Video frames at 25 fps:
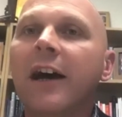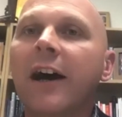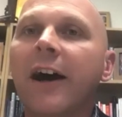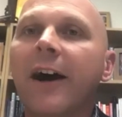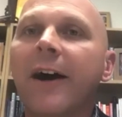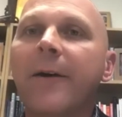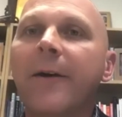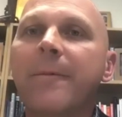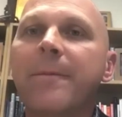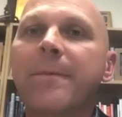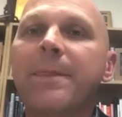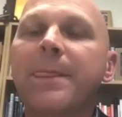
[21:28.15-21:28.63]

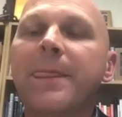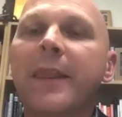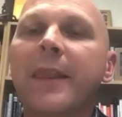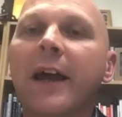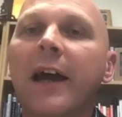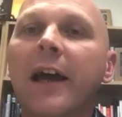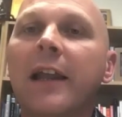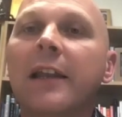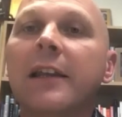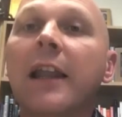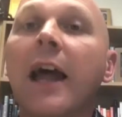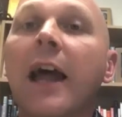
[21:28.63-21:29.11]
And
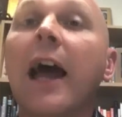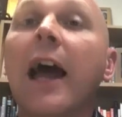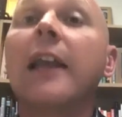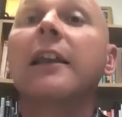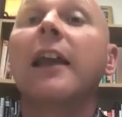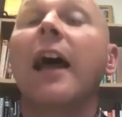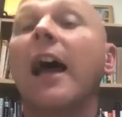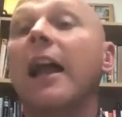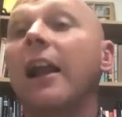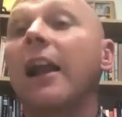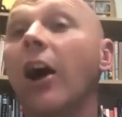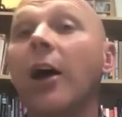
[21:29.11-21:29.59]

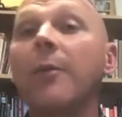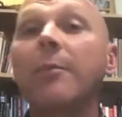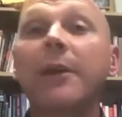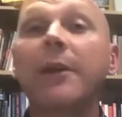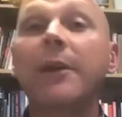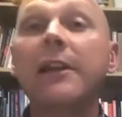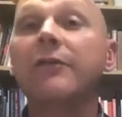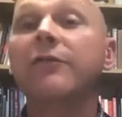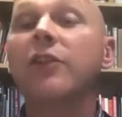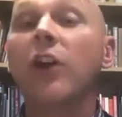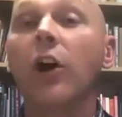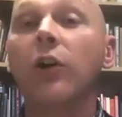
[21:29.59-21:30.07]
I
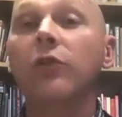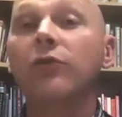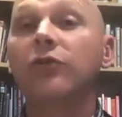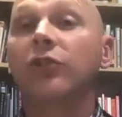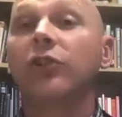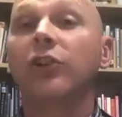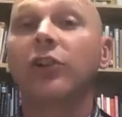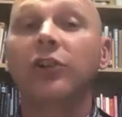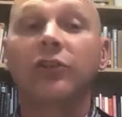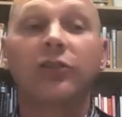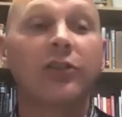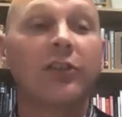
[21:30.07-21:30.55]
believe no
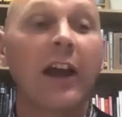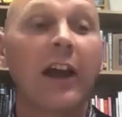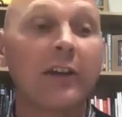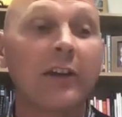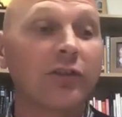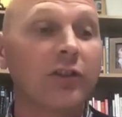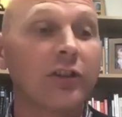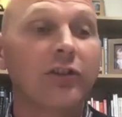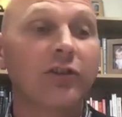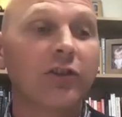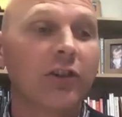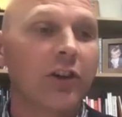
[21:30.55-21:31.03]
church is
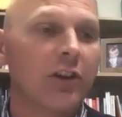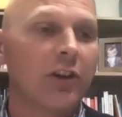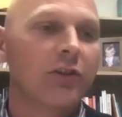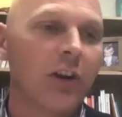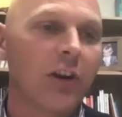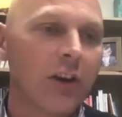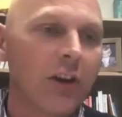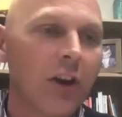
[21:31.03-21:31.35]
actually a church.